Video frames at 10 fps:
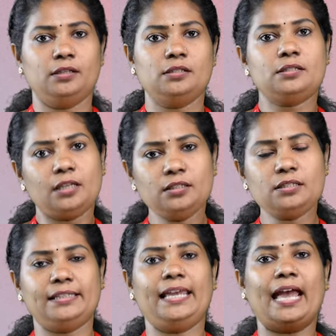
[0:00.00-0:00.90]

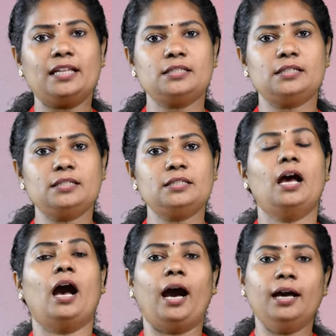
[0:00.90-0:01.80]
Since the answers
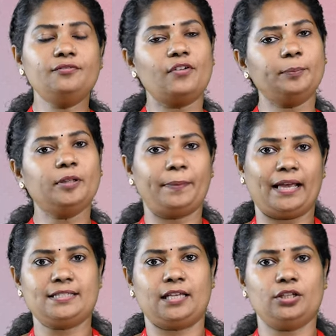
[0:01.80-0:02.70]
are from the
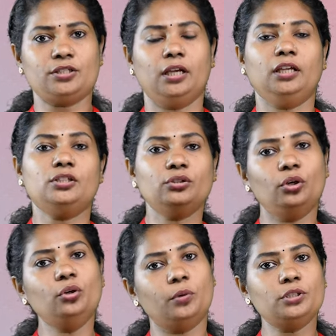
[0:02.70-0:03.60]
passage, you
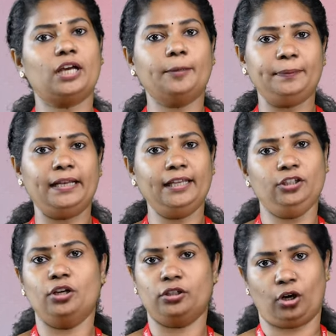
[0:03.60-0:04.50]
don't want to apply
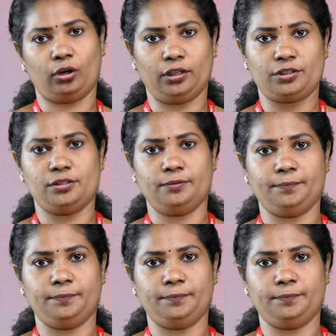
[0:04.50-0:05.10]
your knowledge.